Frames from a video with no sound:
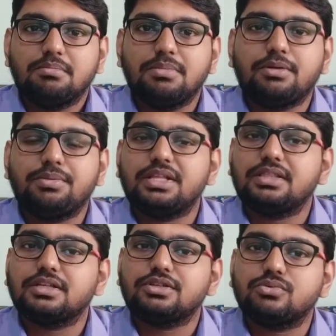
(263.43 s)

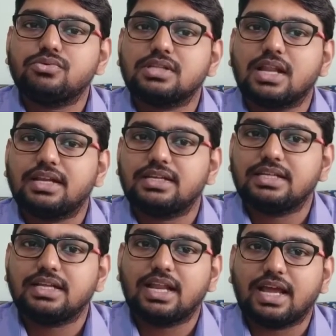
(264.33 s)
between the 2
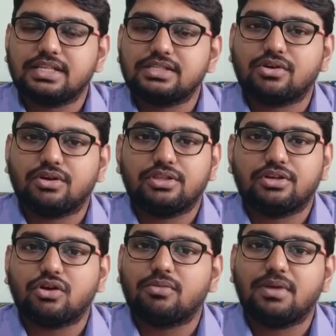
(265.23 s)
slanting lines on the
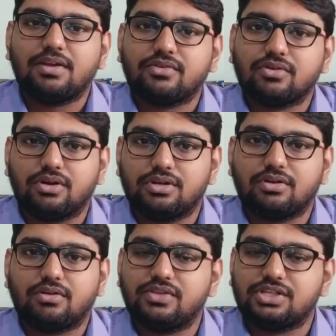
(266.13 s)
top left
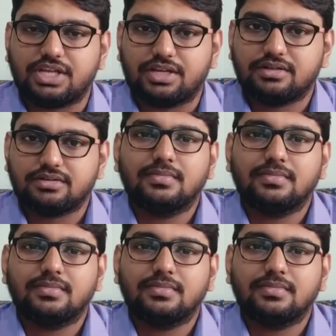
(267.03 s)
corner of the check.